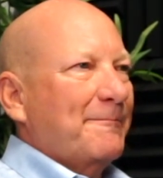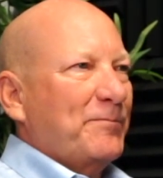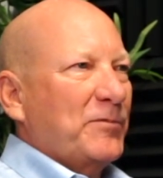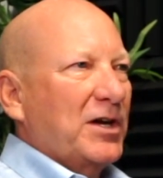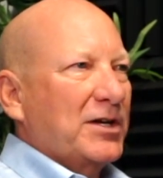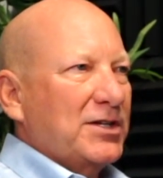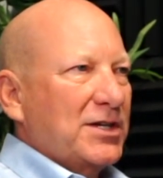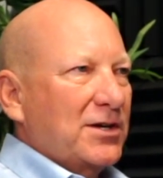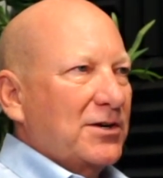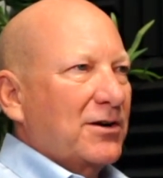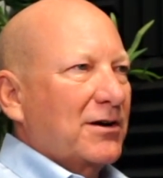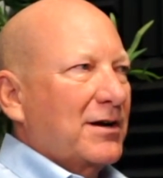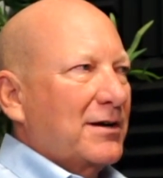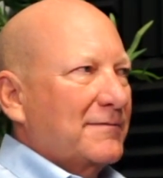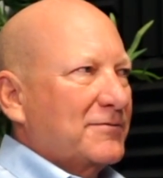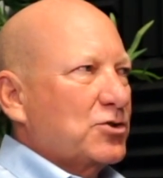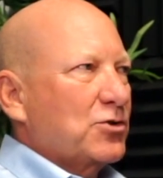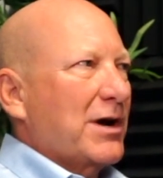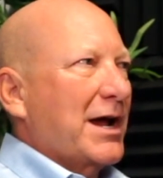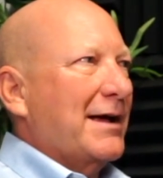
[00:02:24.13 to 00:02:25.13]
a year
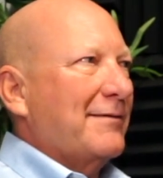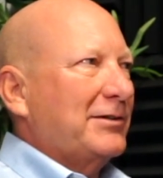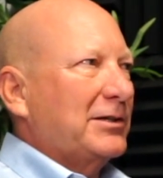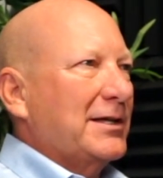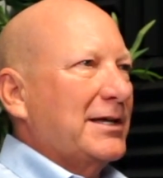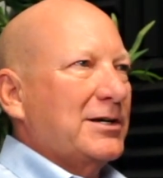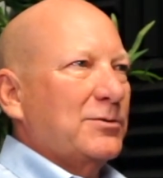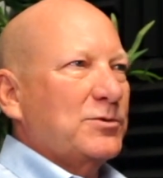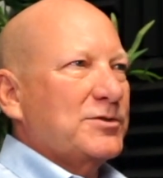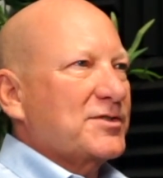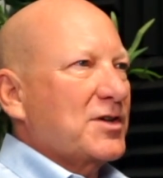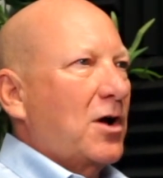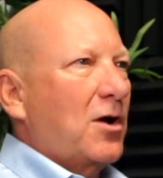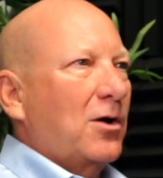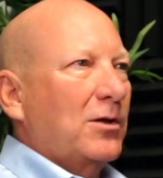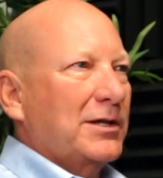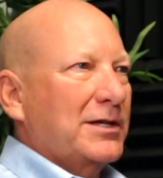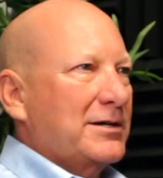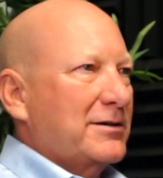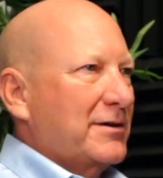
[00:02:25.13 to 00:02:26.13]
of travel, and it was
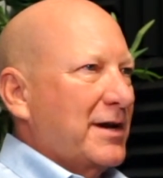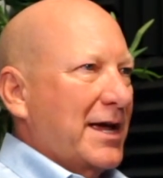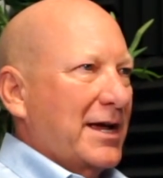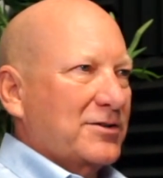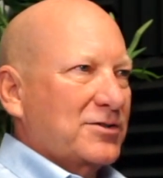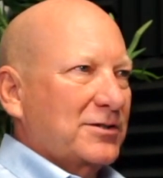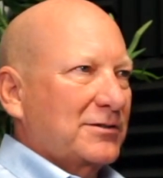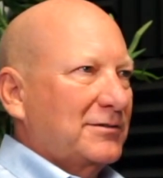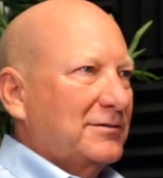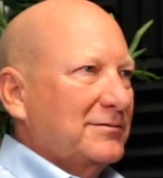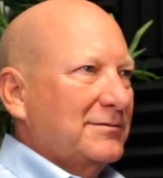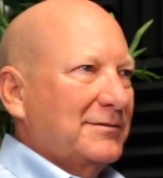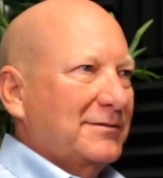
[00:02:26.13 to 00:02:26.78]
all international.